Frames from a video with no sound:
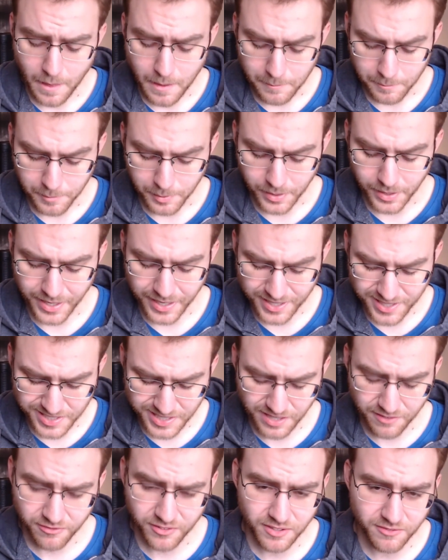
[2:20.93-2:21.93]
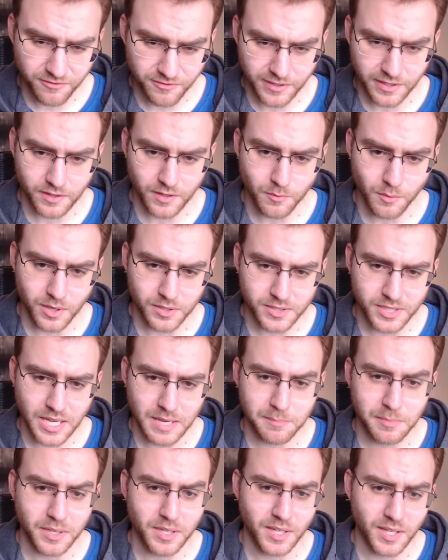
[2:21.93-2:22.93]
but I could definitely feel it while
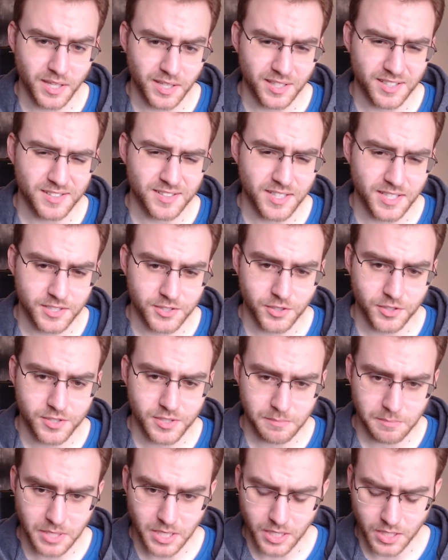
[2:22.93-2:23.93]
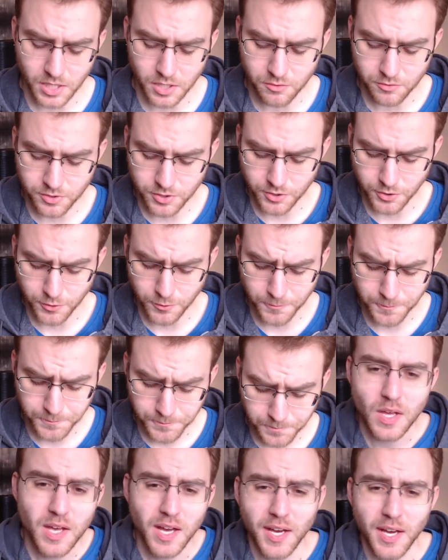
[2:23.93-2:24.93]
typing, and it took some getting used to.
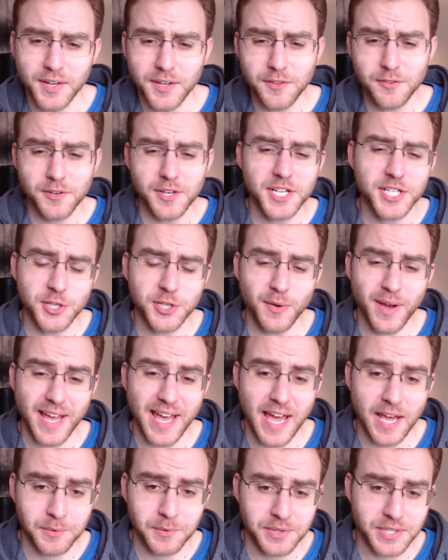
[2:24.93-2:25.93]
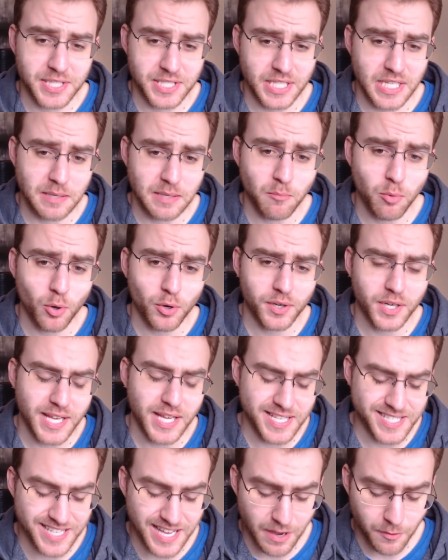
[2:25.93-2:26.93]
Another issue I had with this keyboard
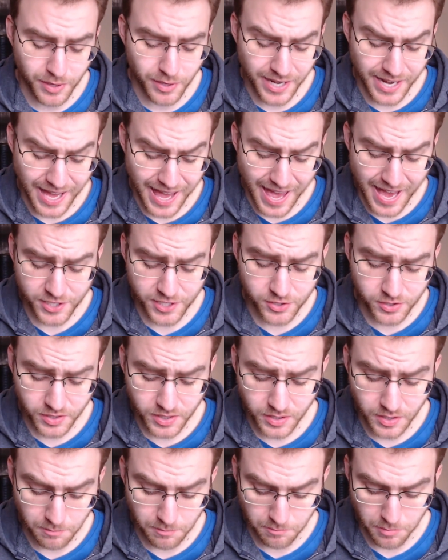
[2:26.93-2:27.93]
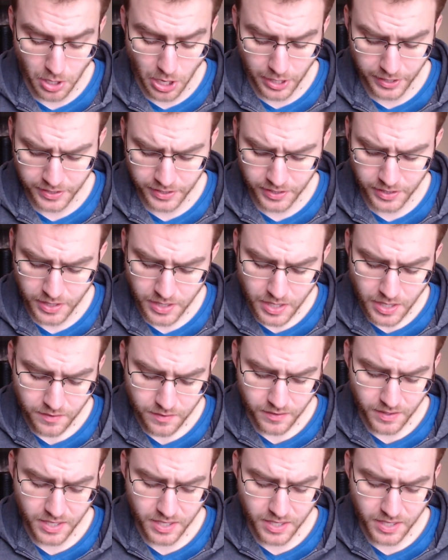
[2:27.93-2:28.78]
is that when I actually bought it, the